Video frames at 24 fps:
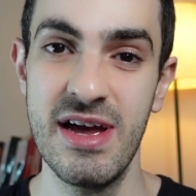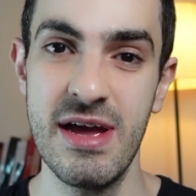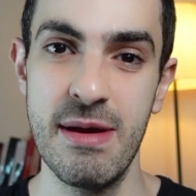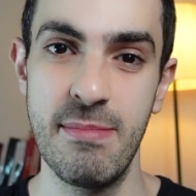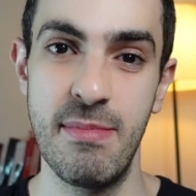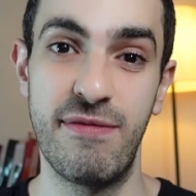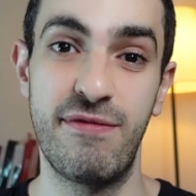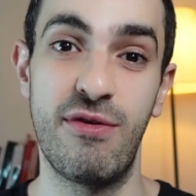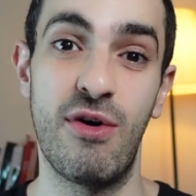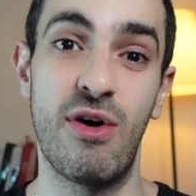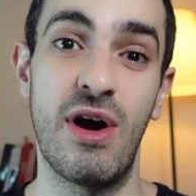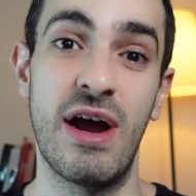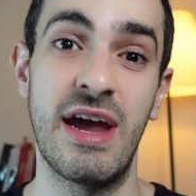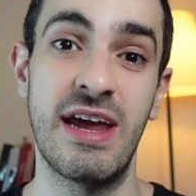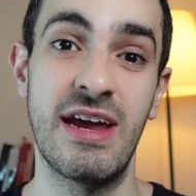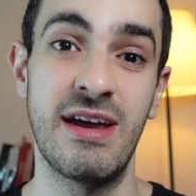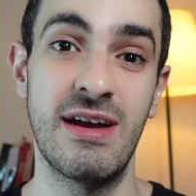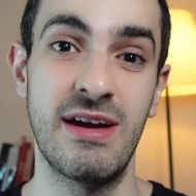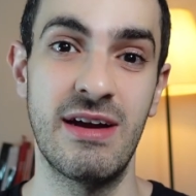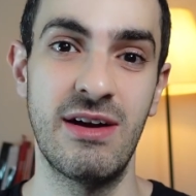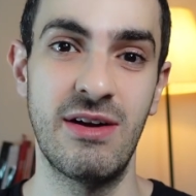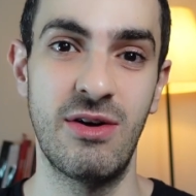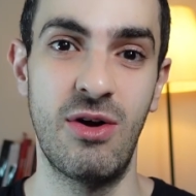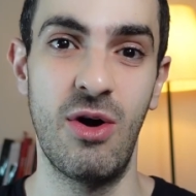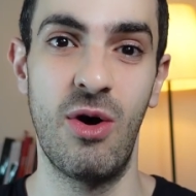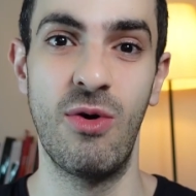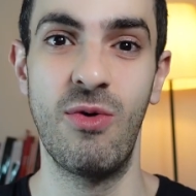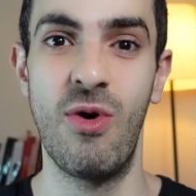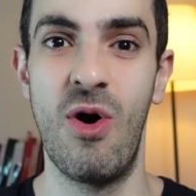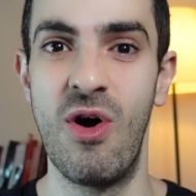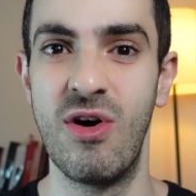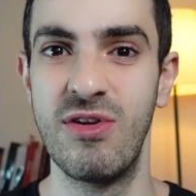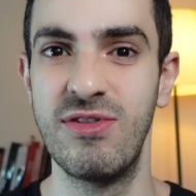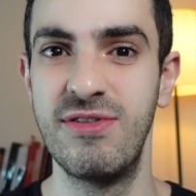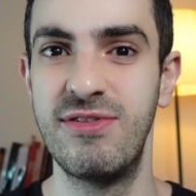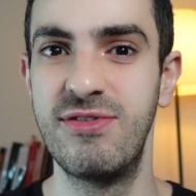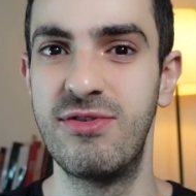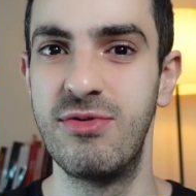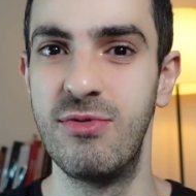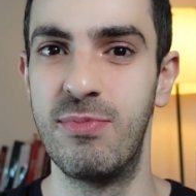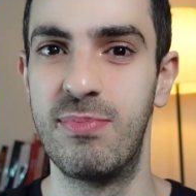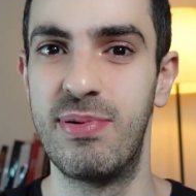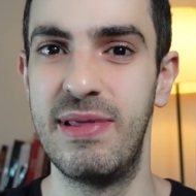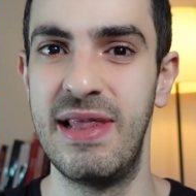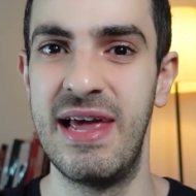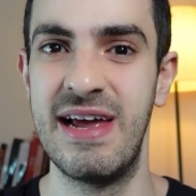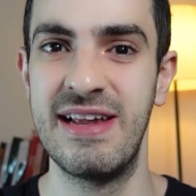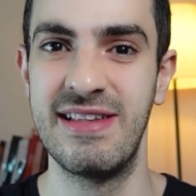before I go on to
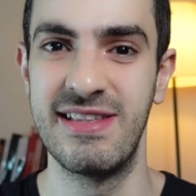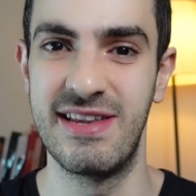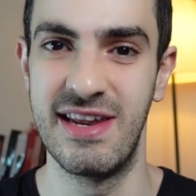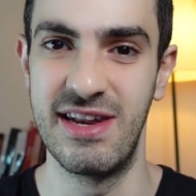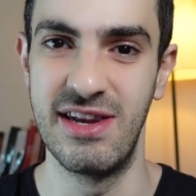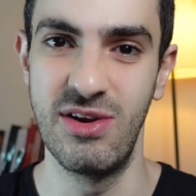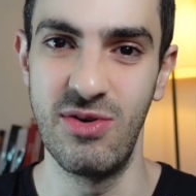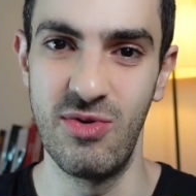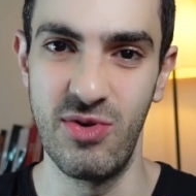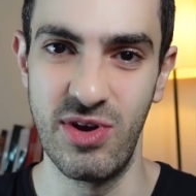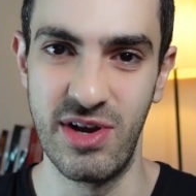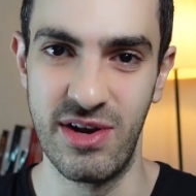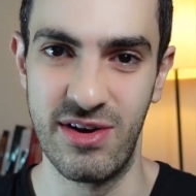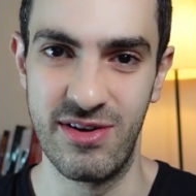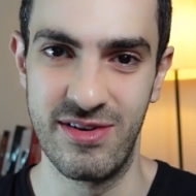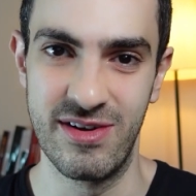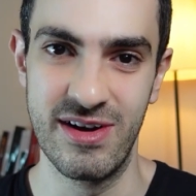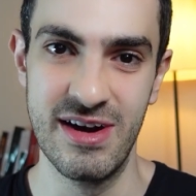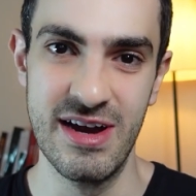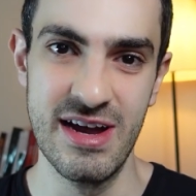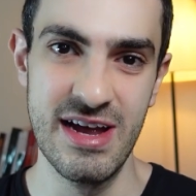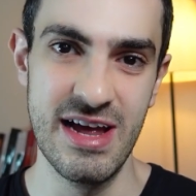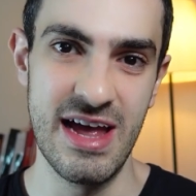plan the new year,